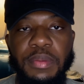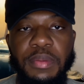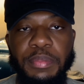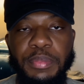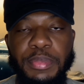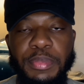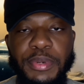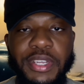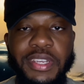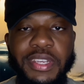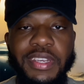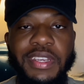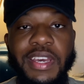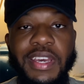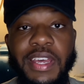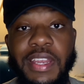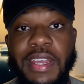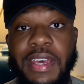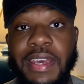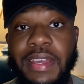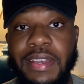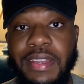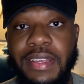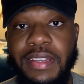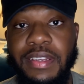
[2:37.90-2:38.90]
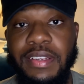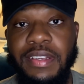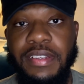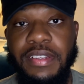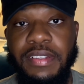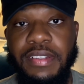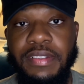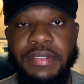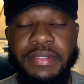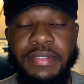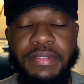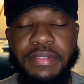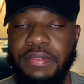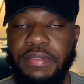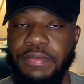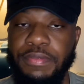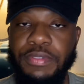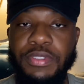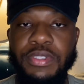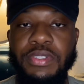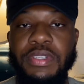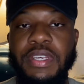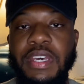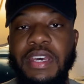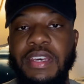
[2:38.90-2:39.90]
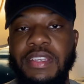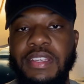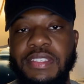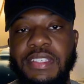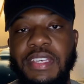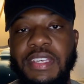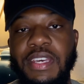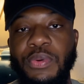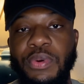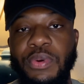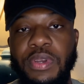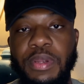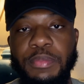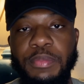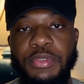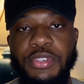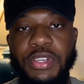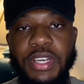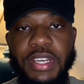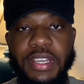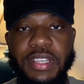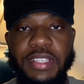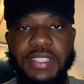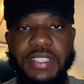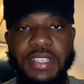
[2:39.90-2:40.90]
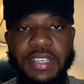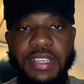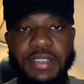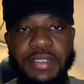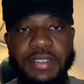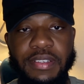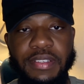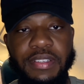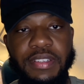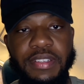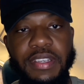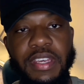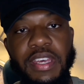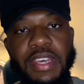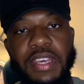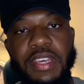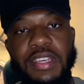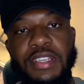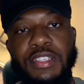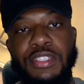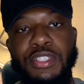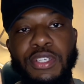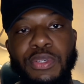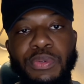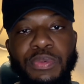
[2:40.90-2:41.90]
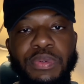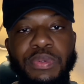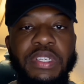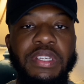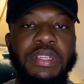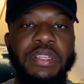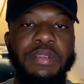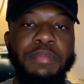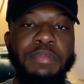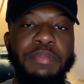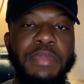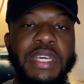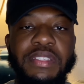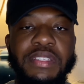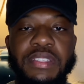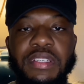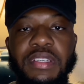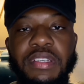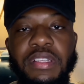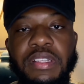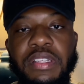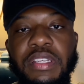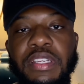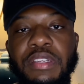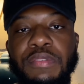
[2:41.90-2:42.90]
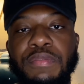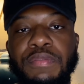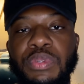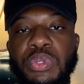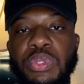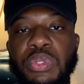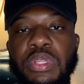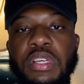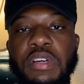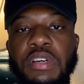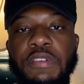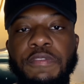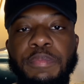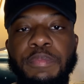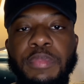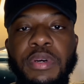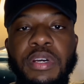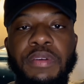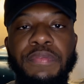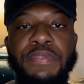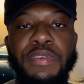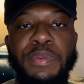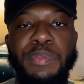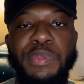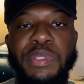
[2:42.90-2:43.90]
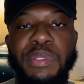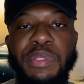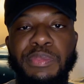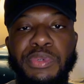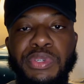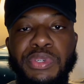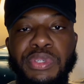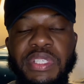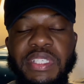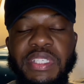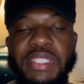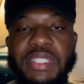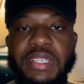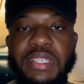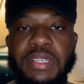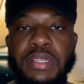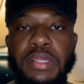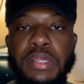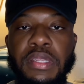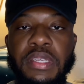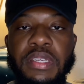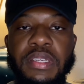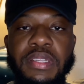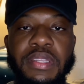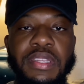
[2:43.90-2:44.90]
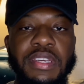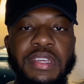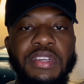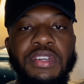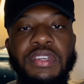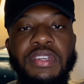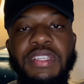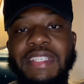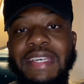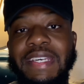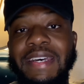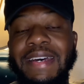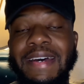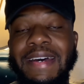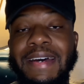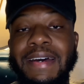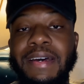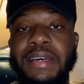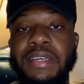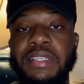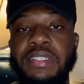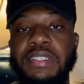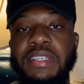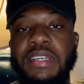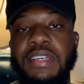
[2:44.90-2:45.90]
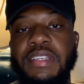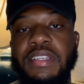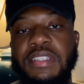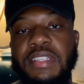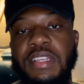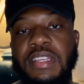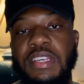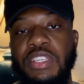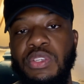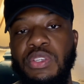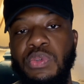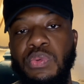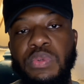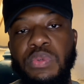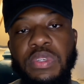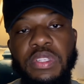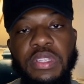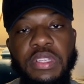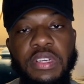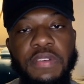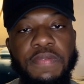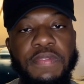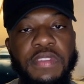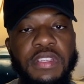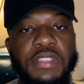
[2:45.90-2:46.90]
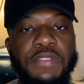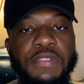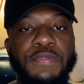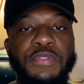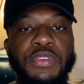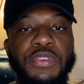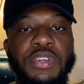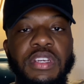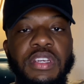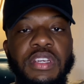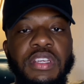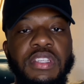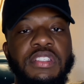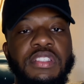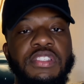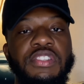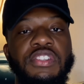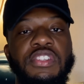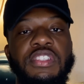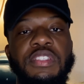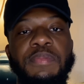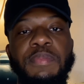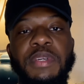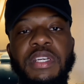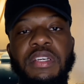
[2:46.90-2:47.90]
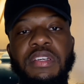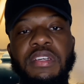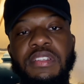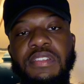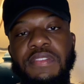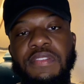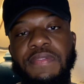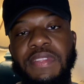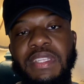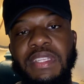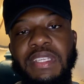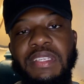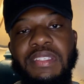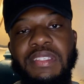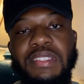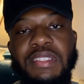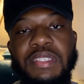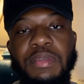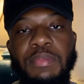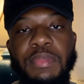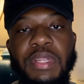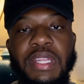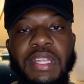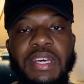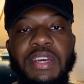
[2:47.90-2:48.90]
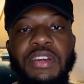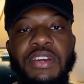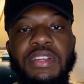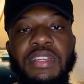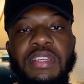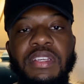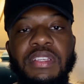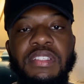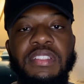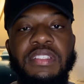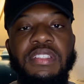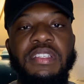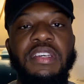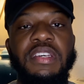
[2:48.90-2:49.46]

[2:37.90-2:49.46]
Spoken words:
but not identical, if you guys get what I'm trying to say. So basically, if you love Parfums de Marly Sedley, there is a high chance that you will love this fragrance just because of these similarities.